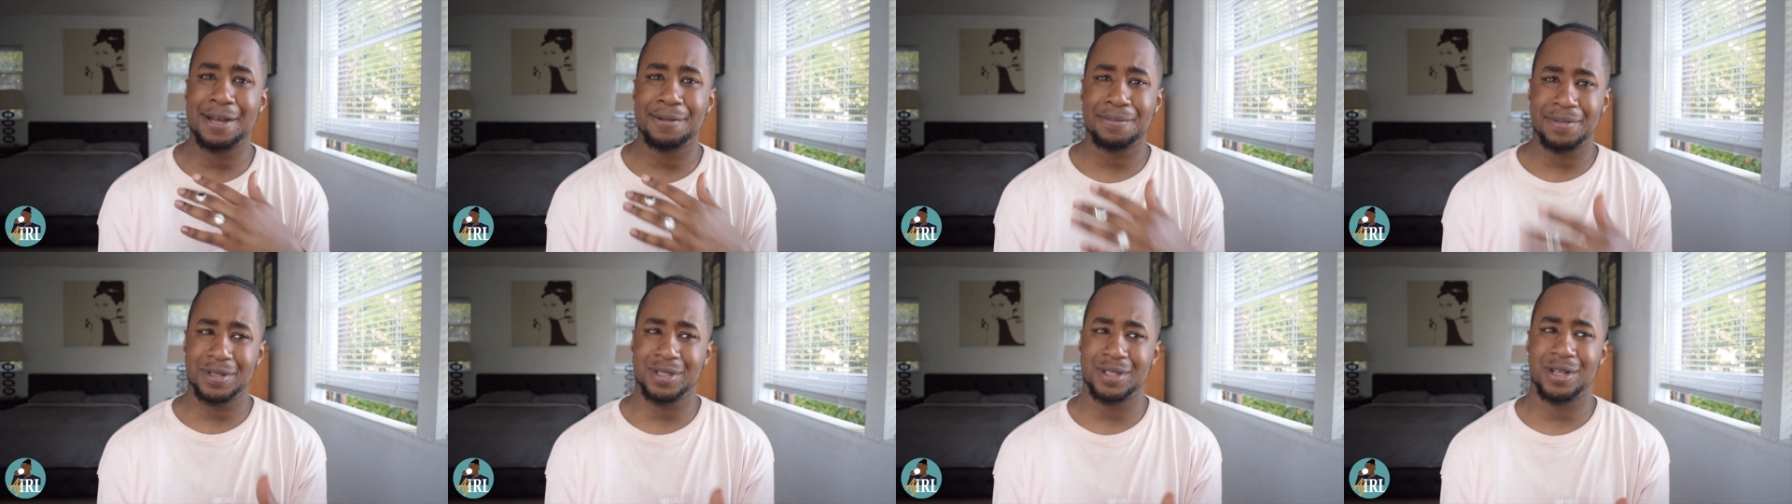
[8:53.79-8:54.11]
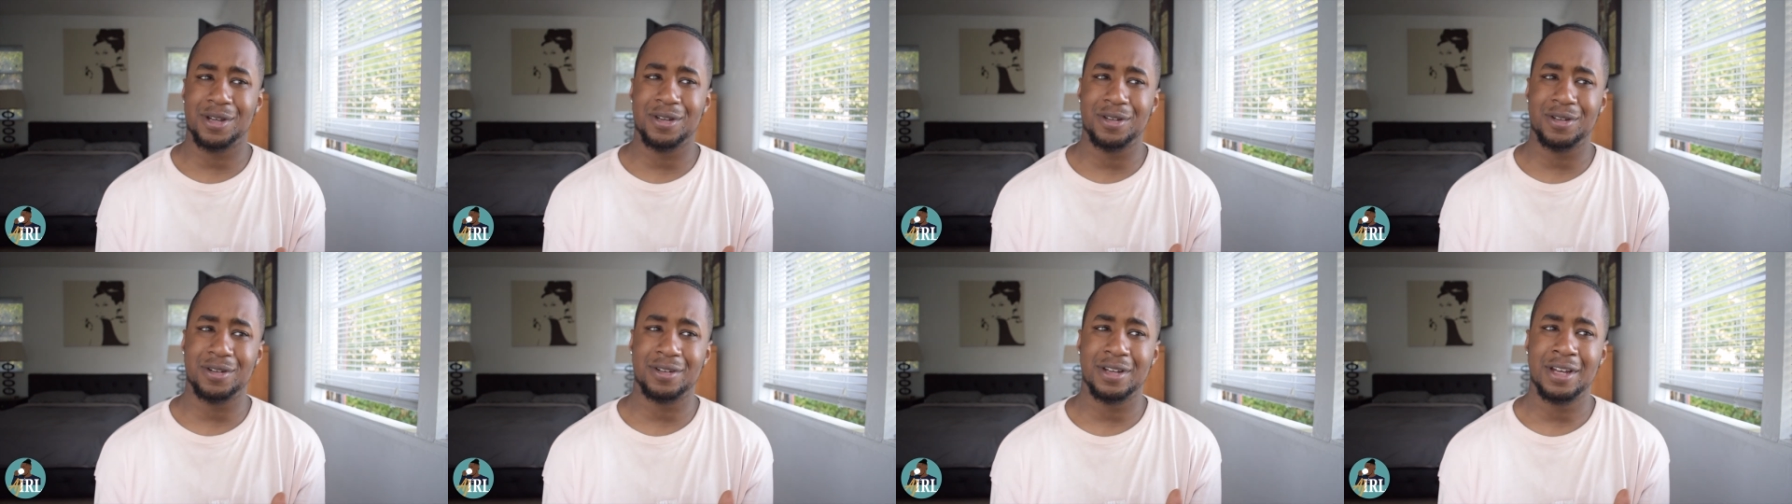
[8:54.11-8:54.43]

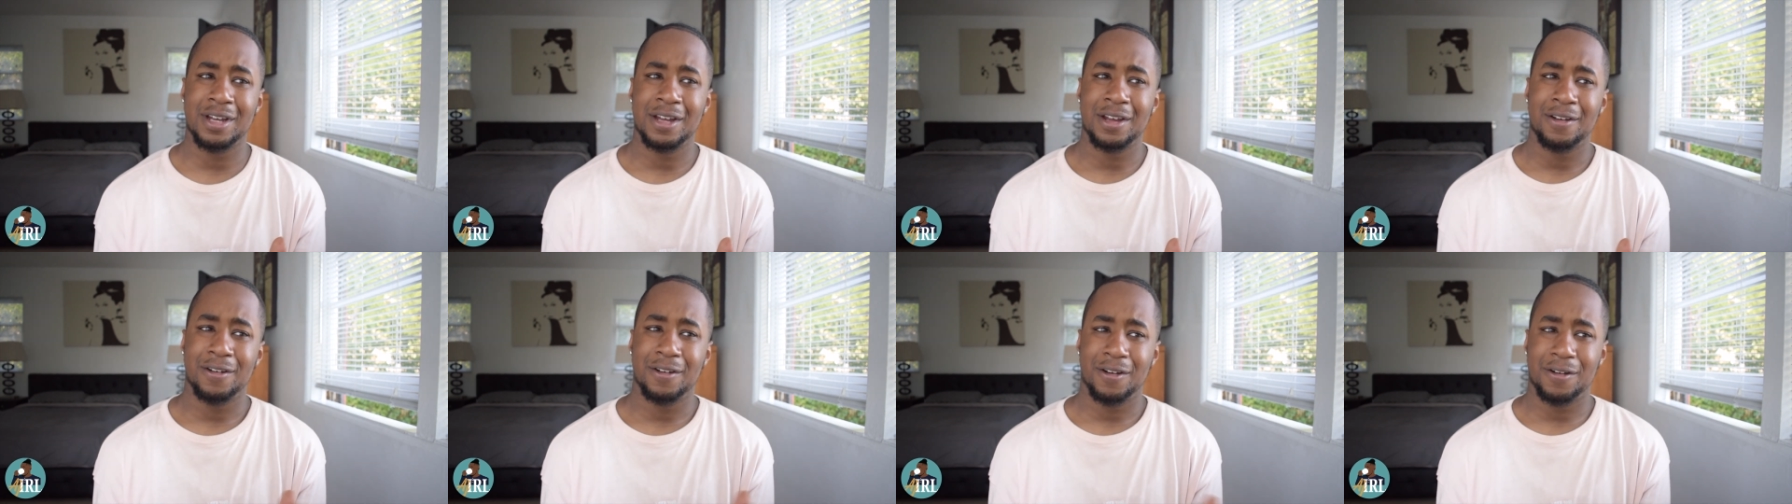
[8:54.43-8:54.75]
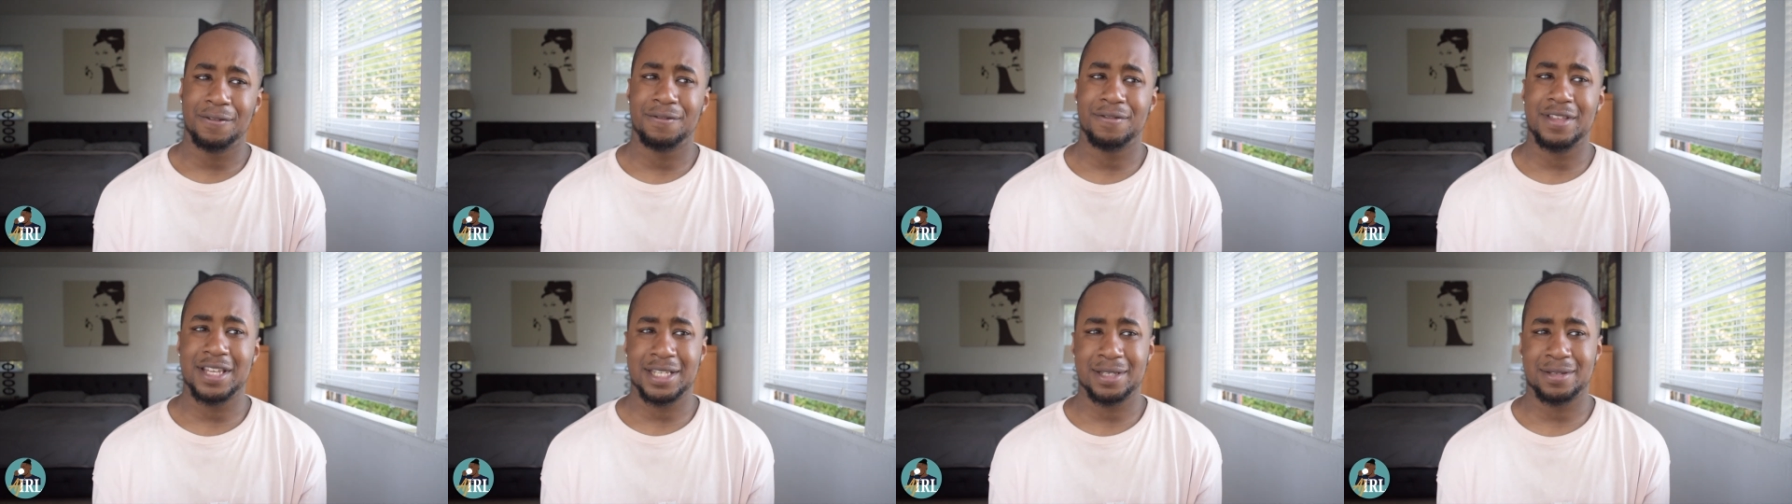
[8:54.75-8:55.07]
episode
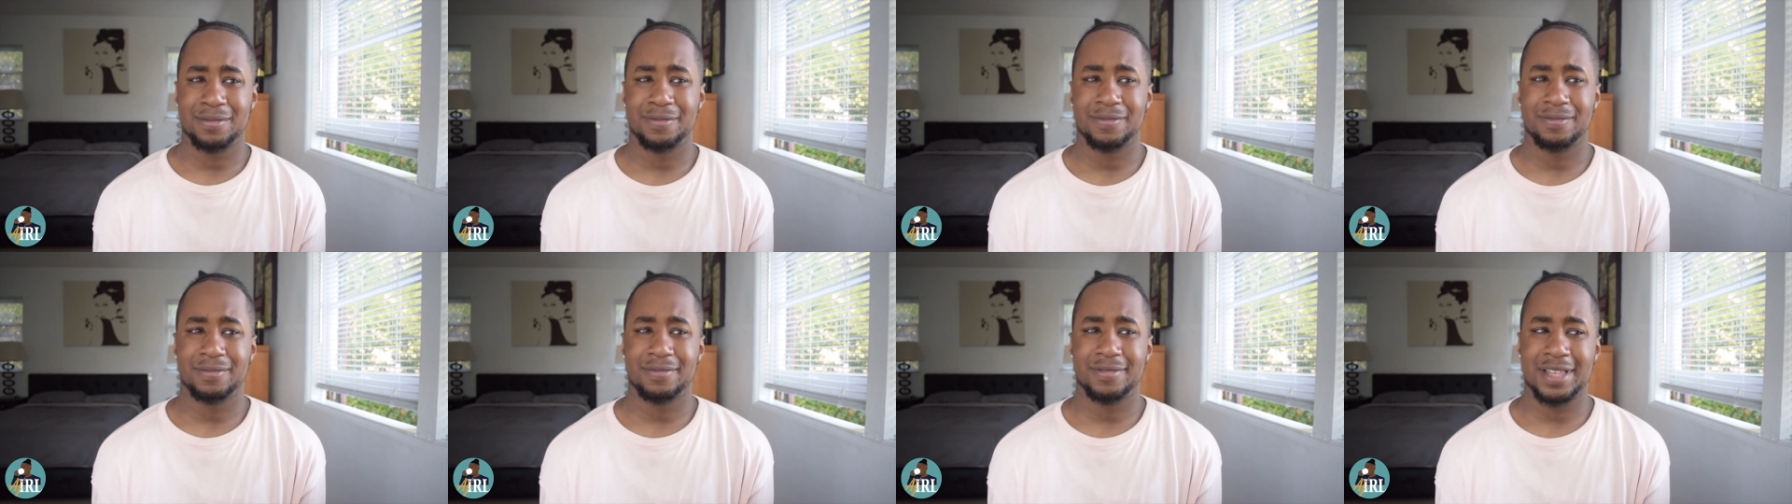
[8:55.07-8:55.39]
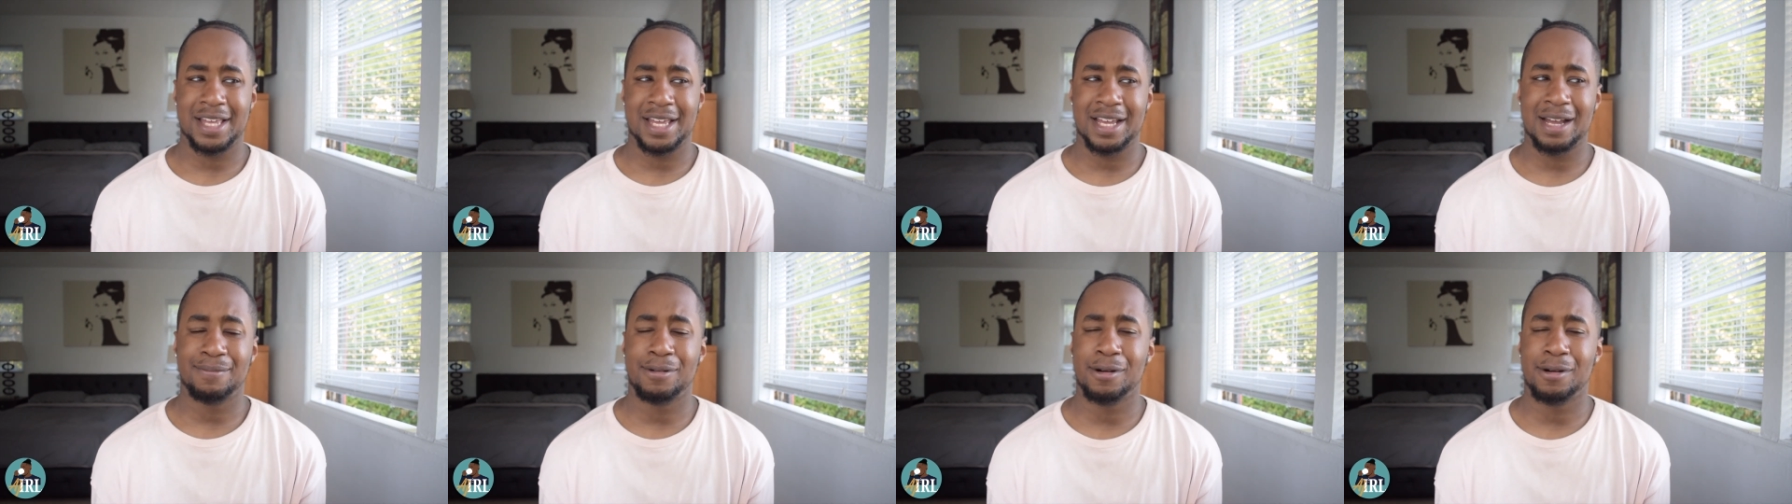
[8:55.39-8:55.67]
of this thing.